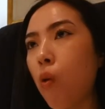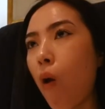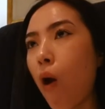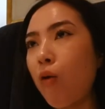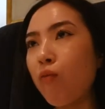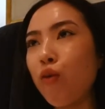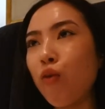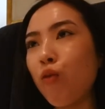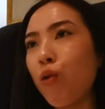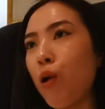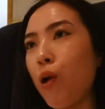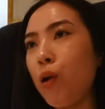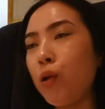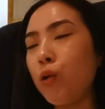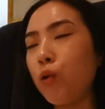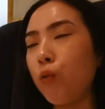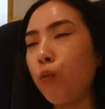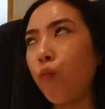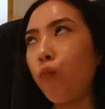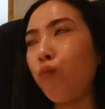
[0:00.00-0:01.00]
I've never had
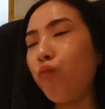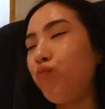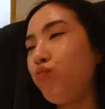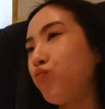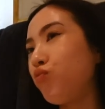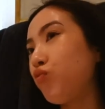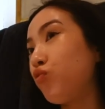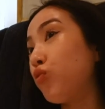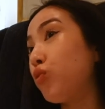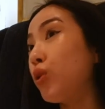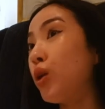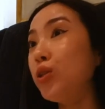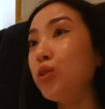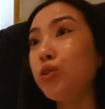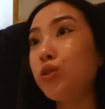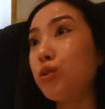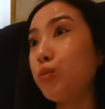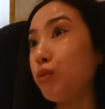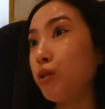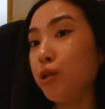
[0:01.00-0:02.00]
a
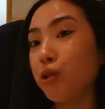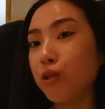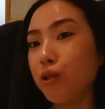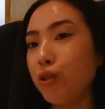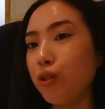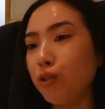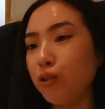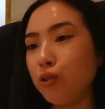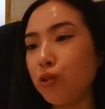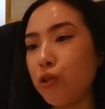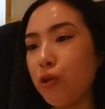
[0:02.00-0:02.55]
French burger.